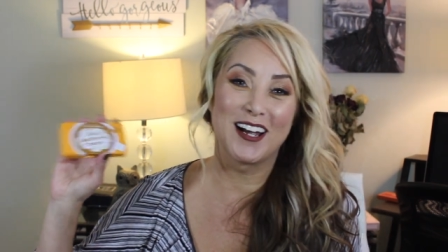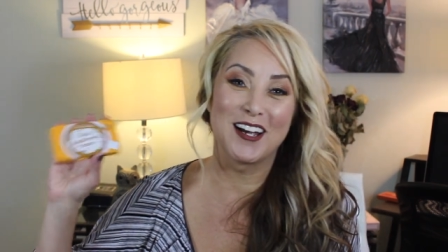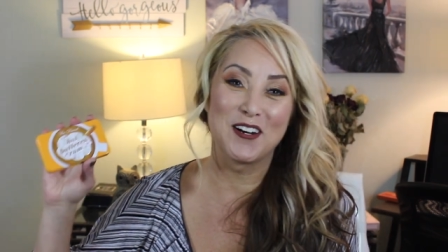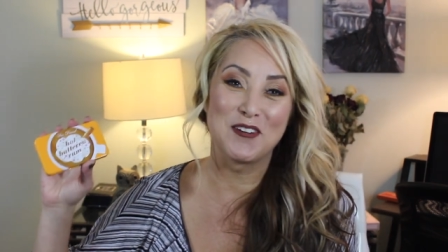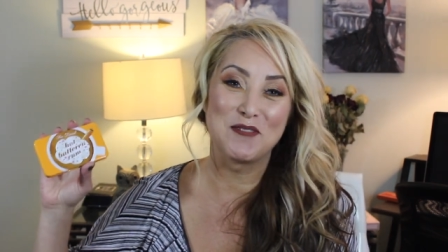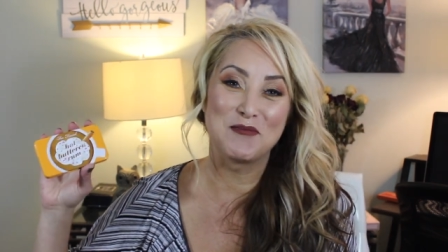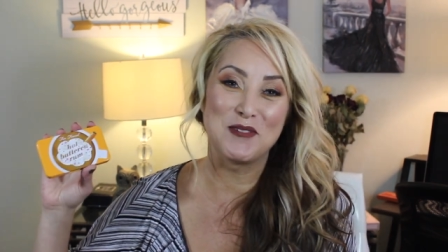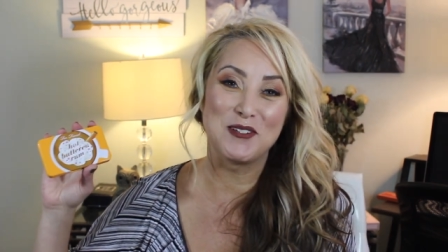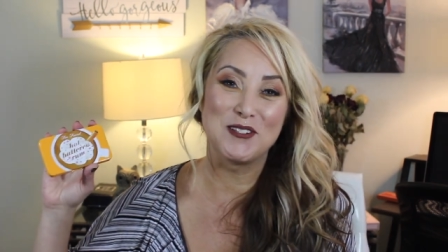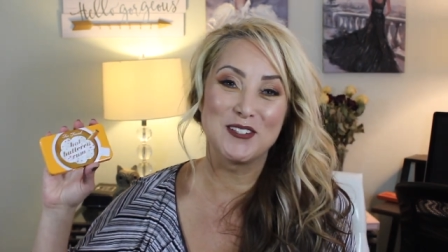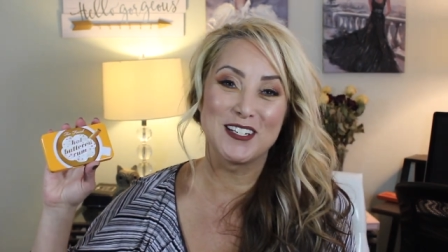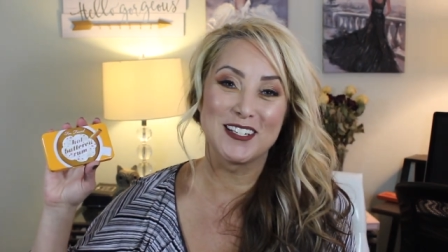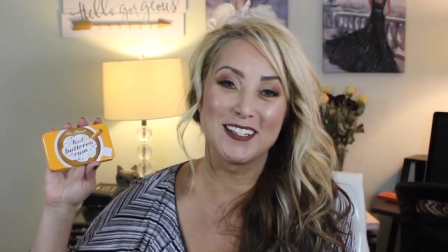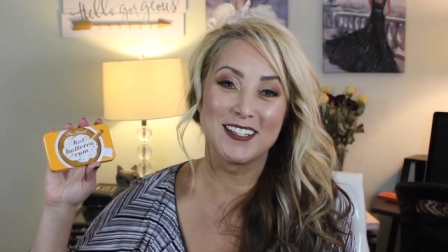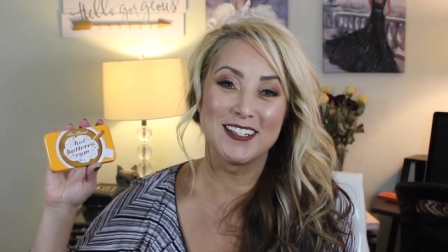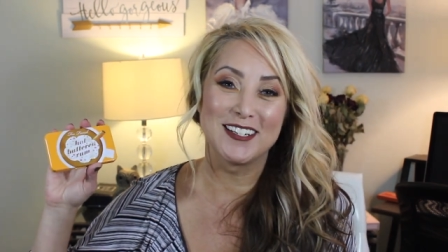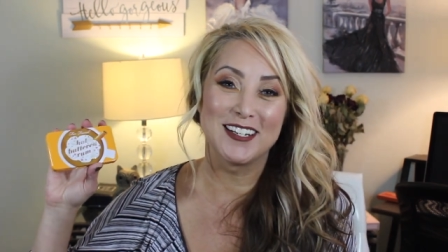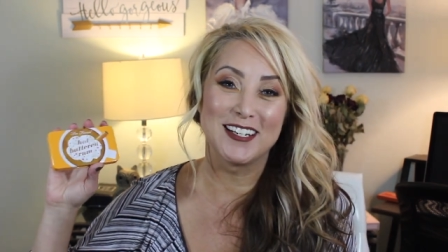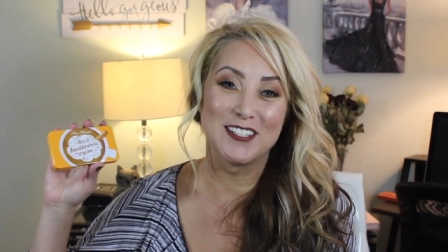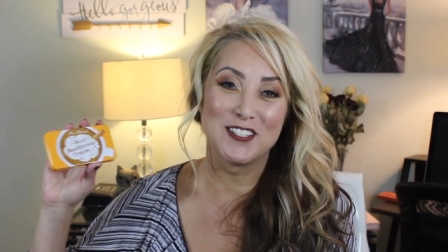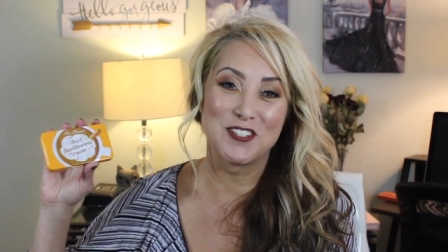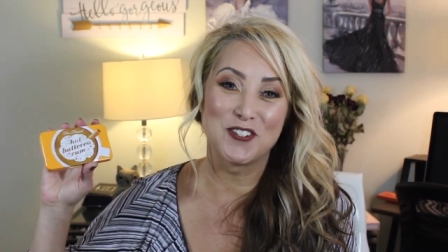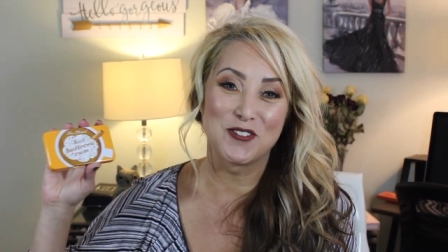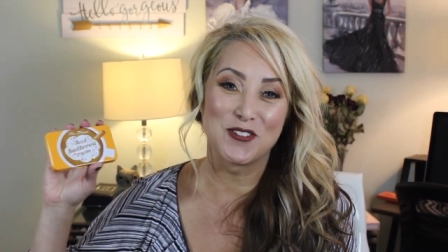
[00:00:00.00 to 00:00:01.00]
I hope you did
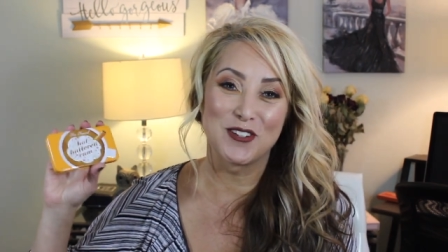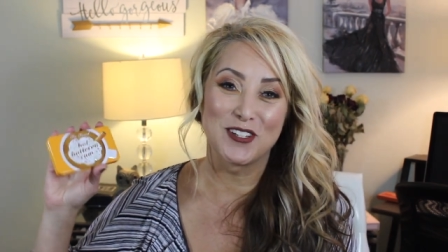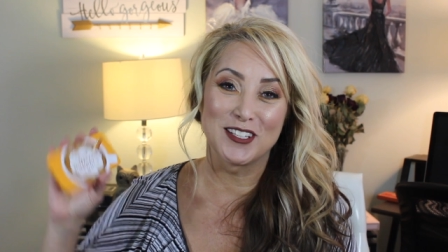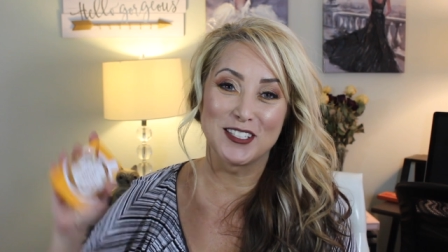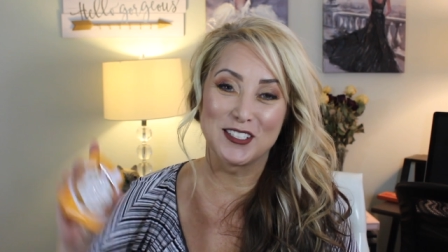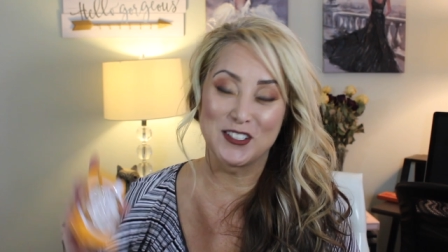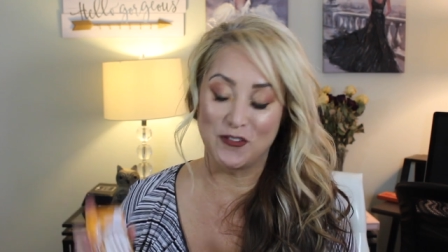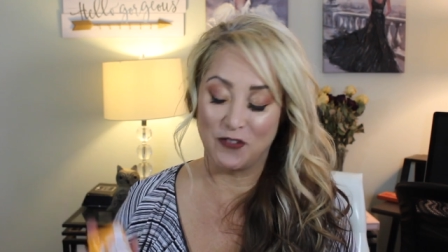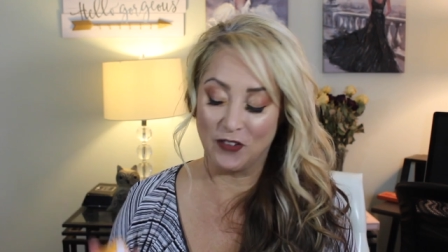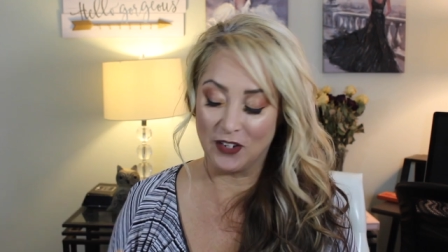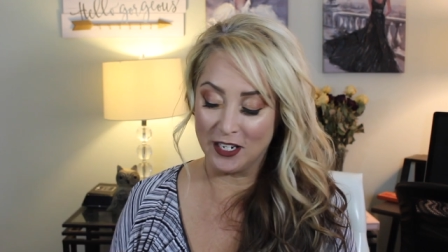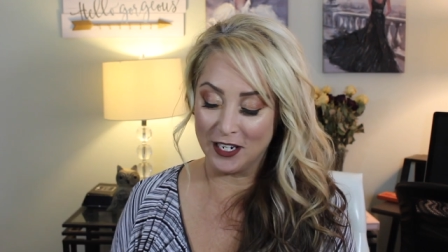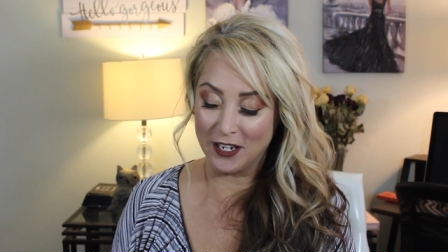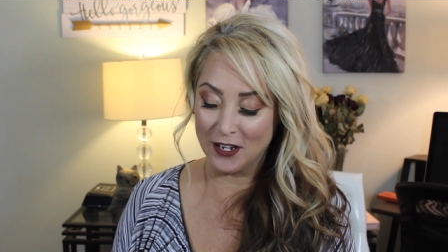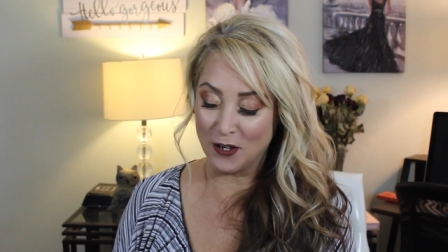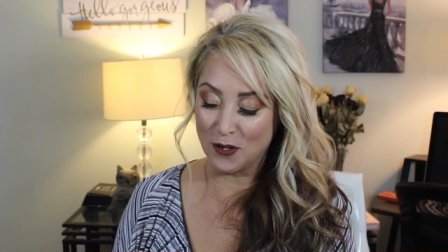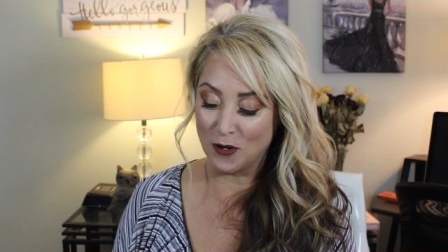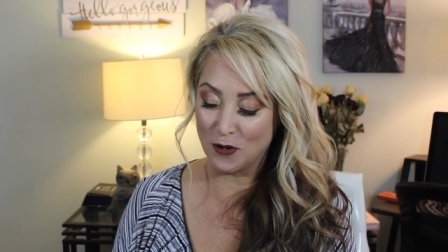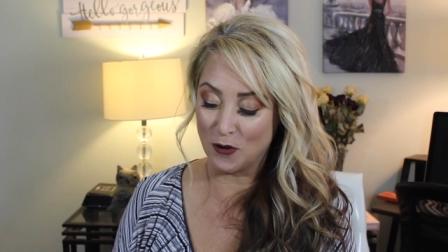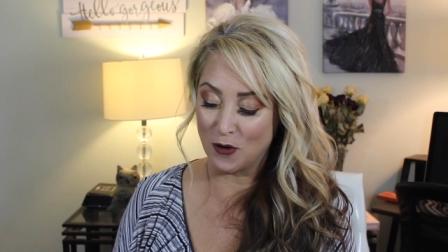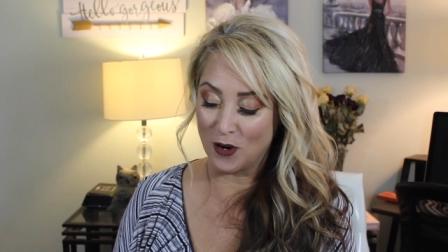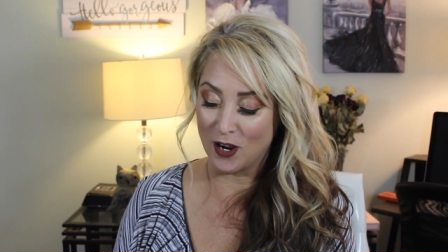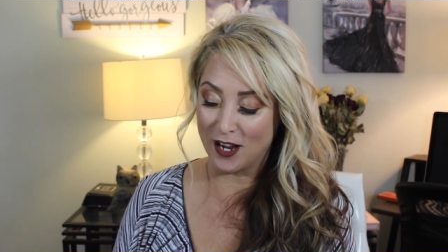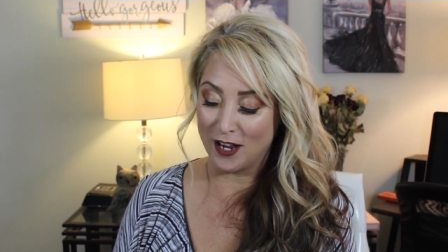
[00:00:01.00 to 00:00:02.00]
enjoy this video.